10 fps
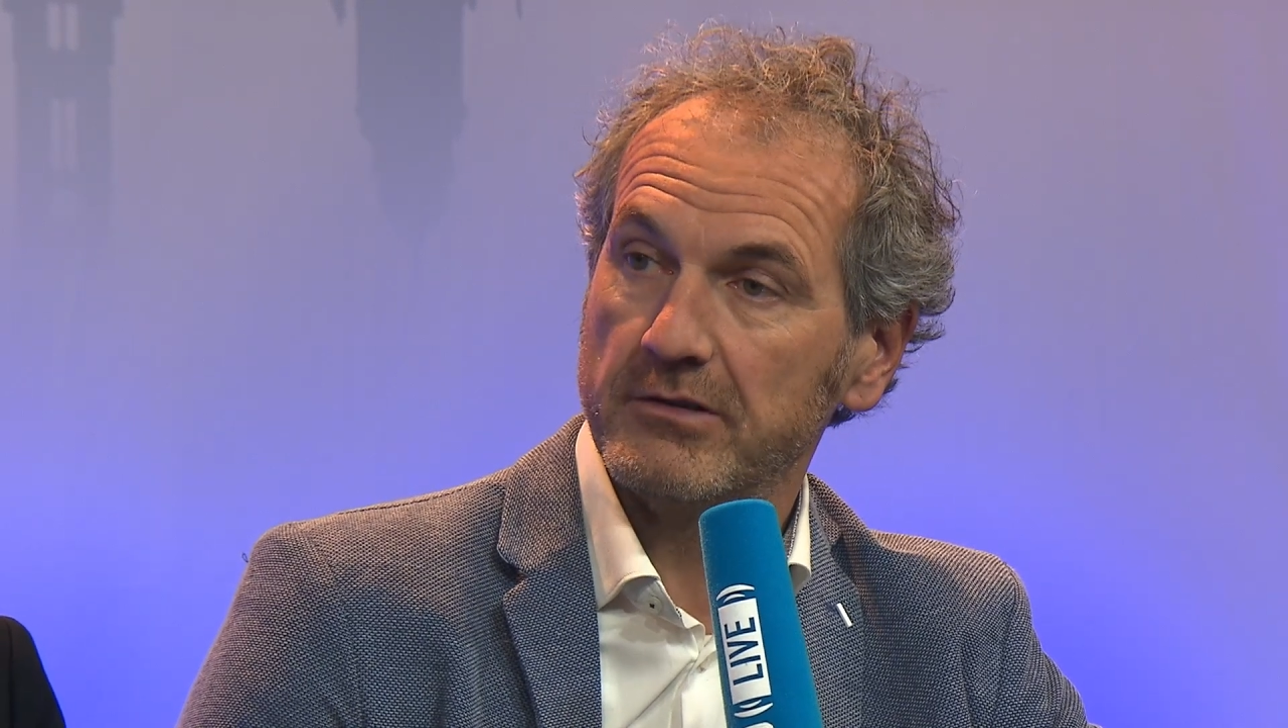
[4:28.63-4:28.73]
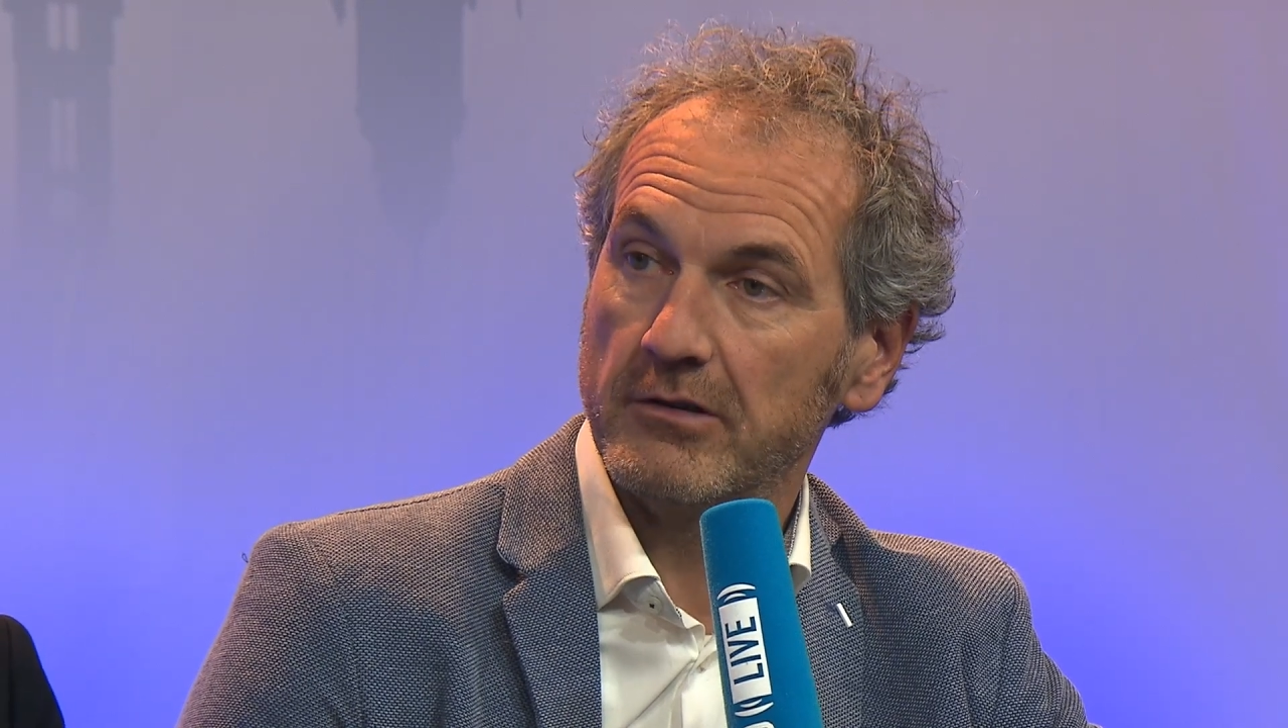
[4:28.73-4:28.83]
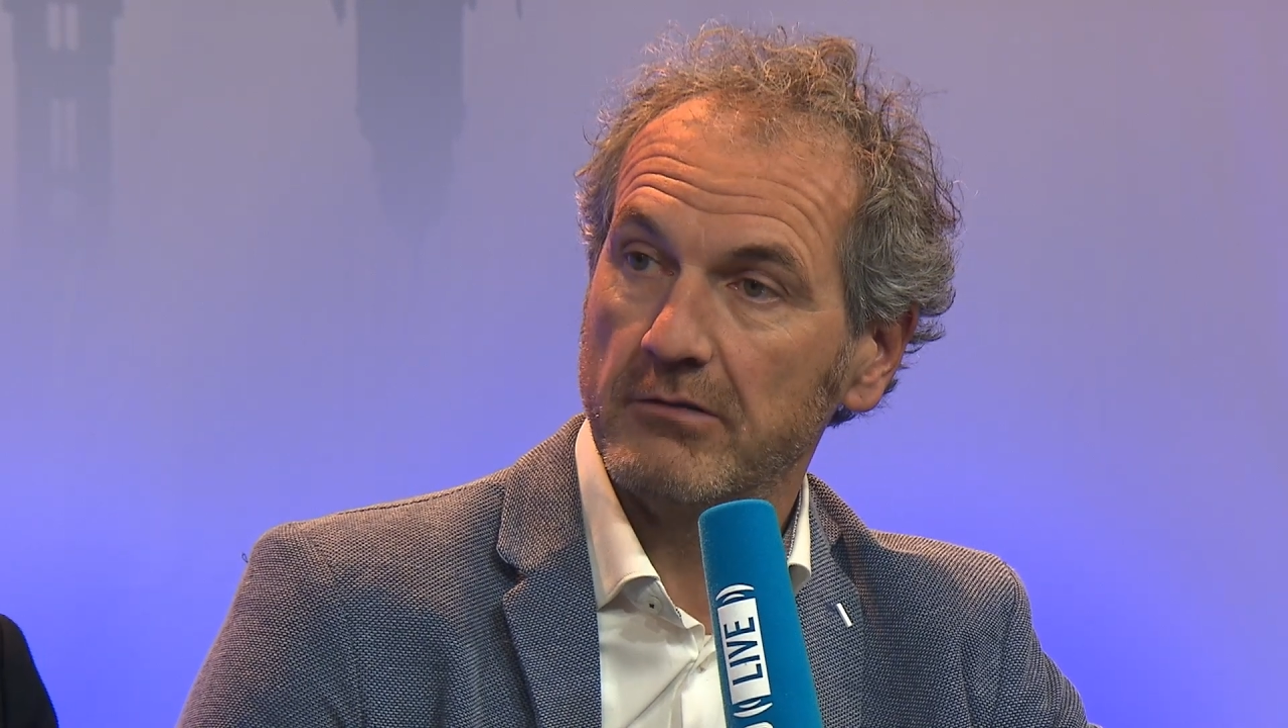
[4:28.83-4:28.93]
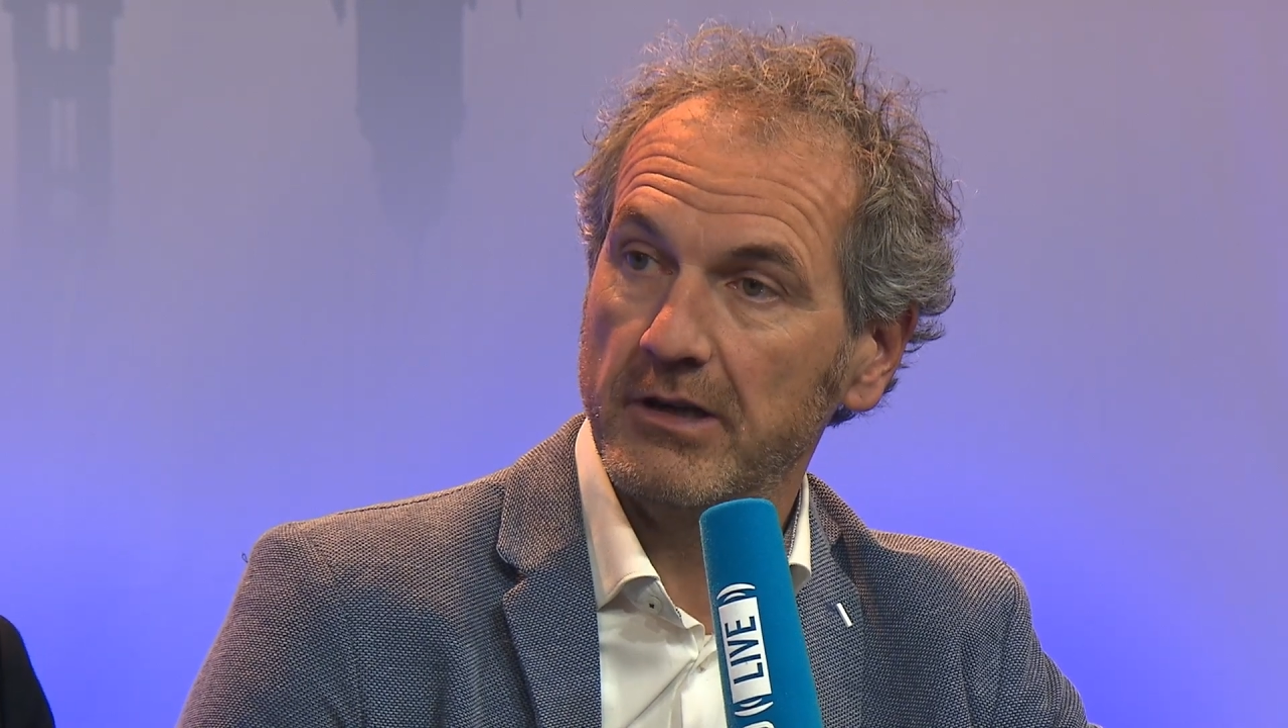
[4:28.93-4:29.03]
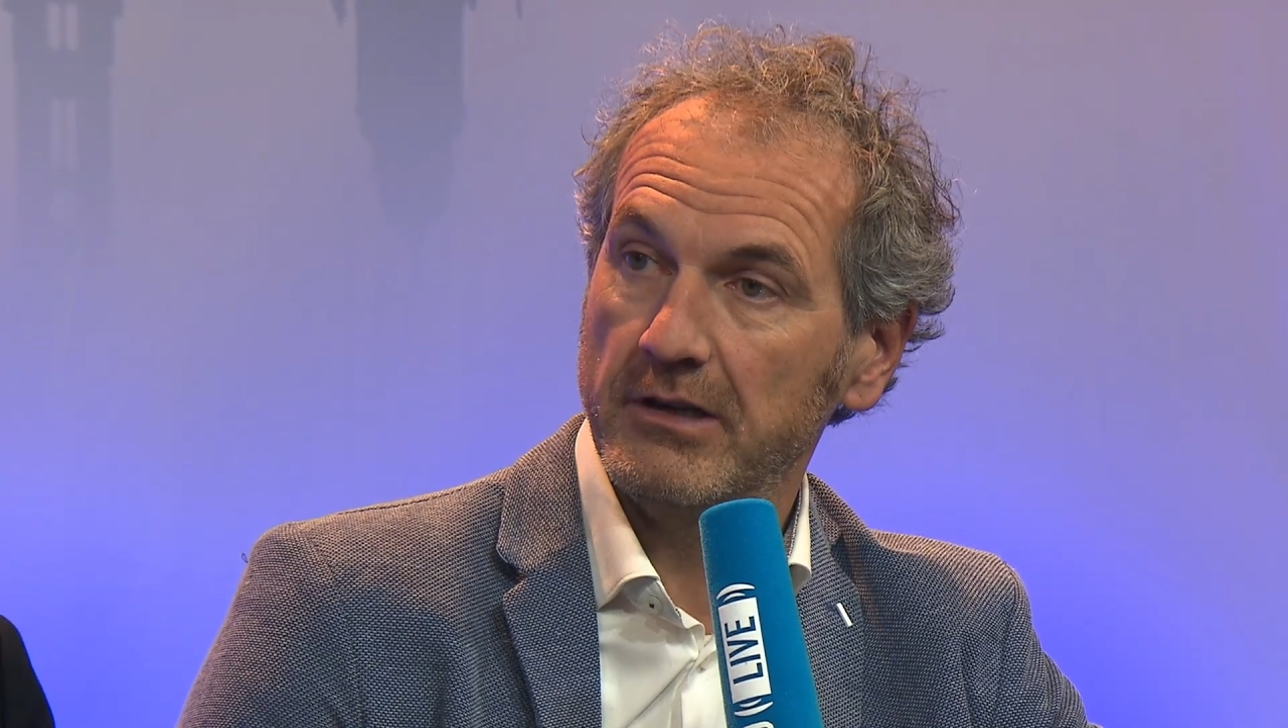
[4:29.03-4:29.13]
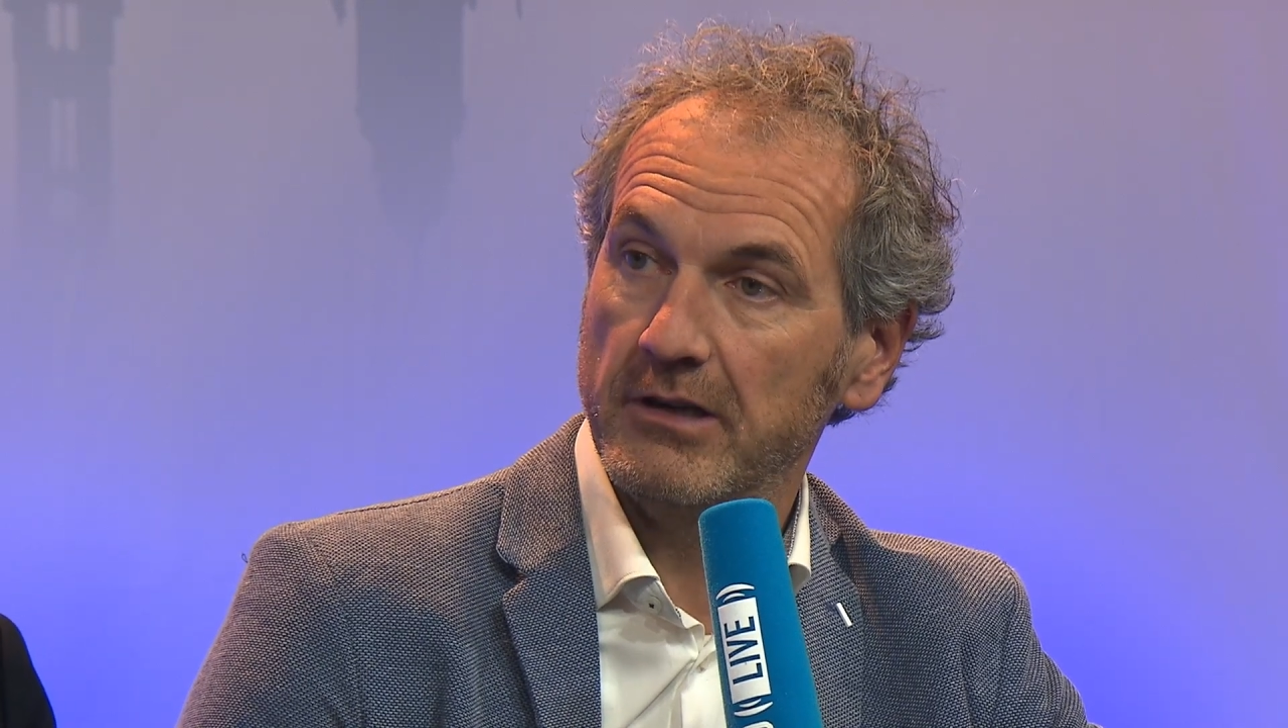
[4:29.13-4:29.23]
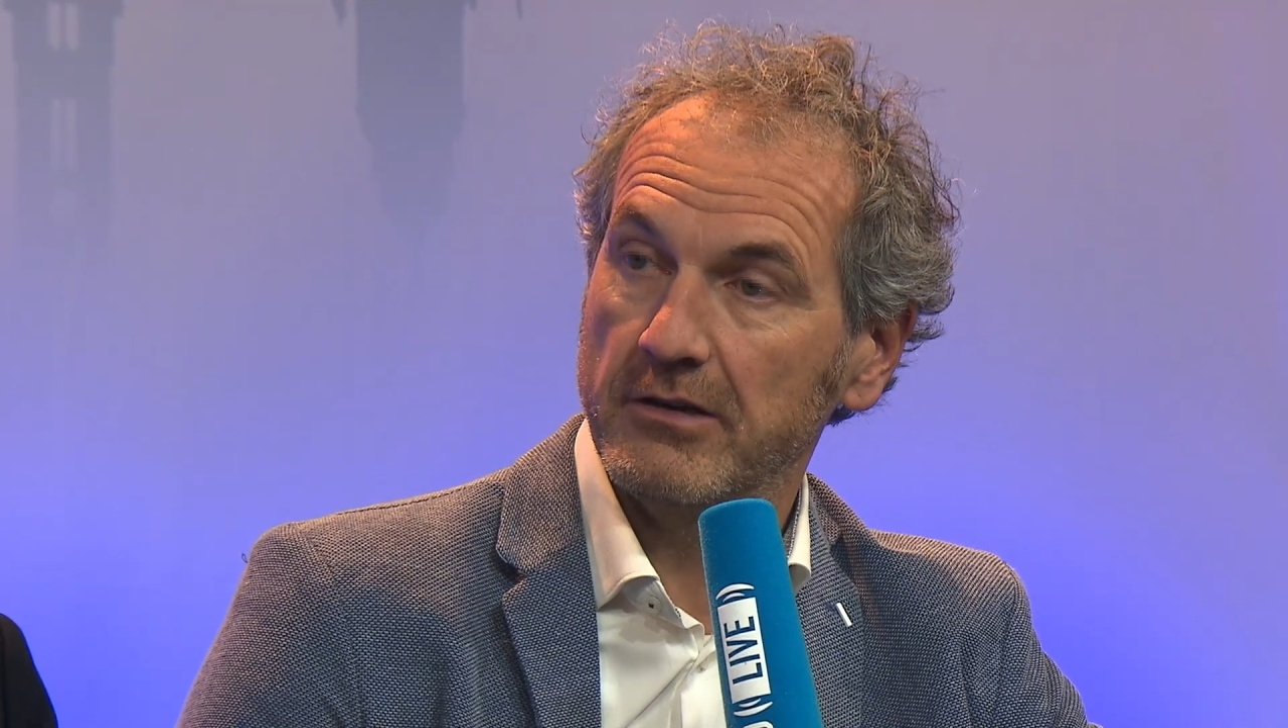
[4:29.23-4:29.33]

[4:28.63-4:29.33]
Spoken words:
already